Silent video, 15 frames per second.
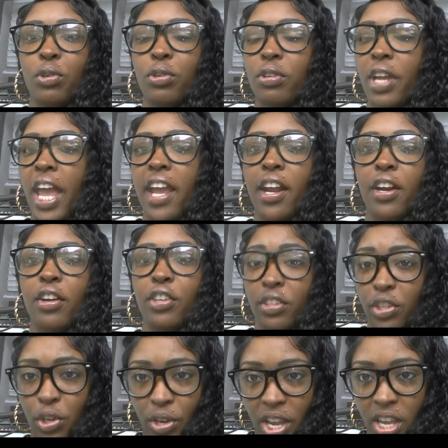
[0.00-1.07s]
your hair,
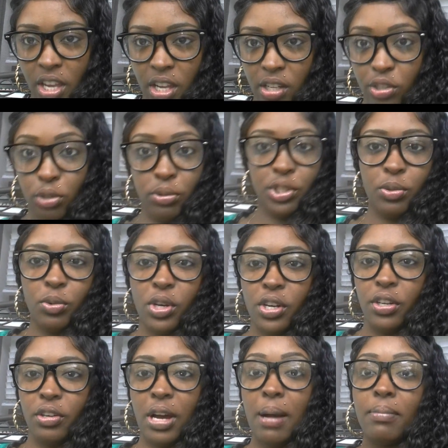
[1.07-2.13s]
your head. Do what you want
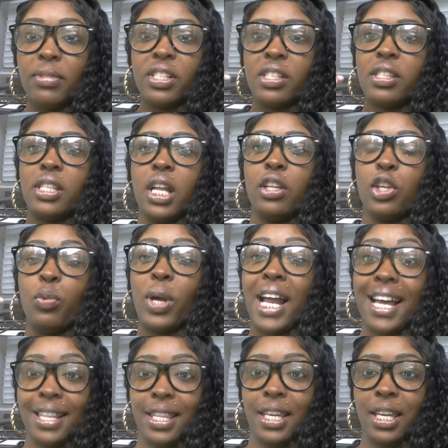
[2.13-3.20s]
to do. I'm just telling you what
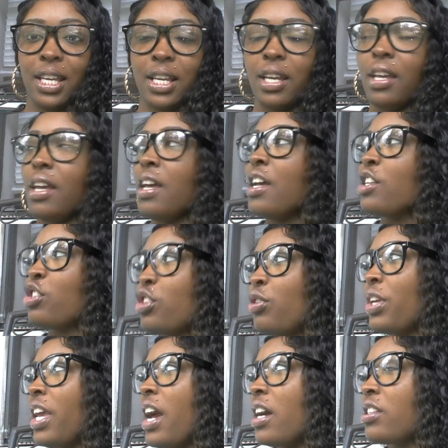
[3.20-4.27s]
I think. So
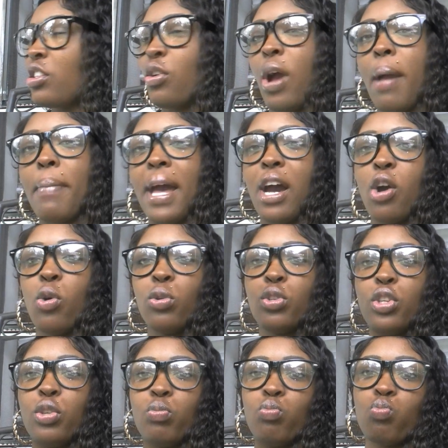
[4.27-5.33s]
yeah, so I'm
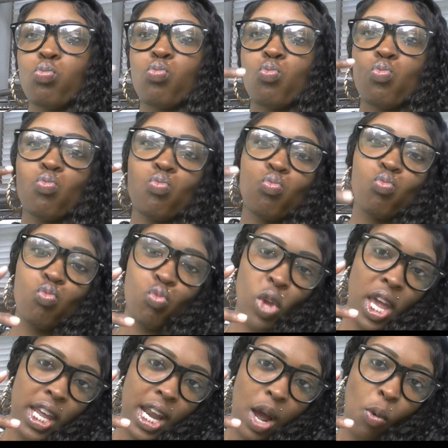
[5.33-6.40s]
out,
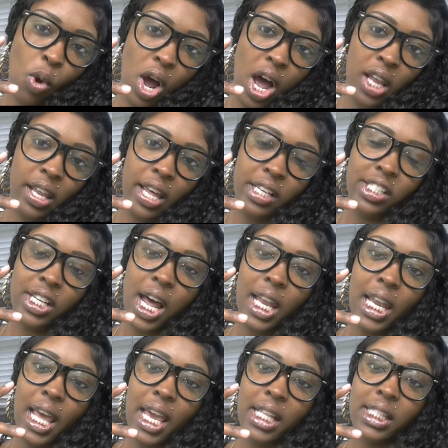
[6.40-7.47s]
and I will holla at y'all
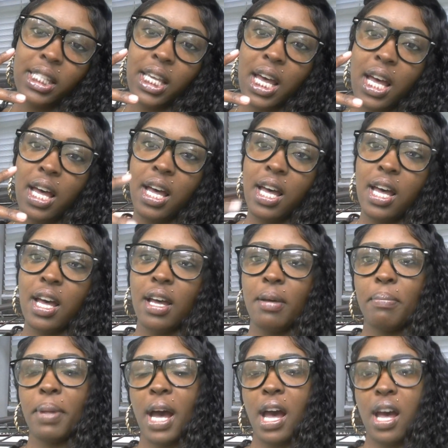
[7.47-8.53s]
later.
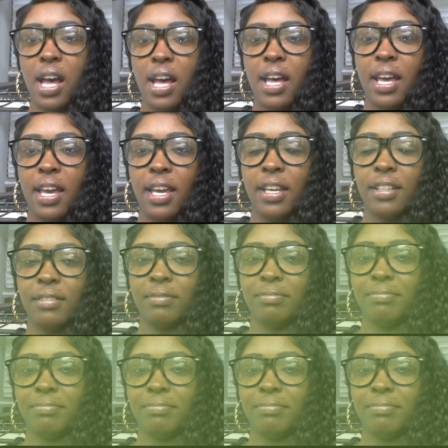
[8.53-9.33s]
Bye.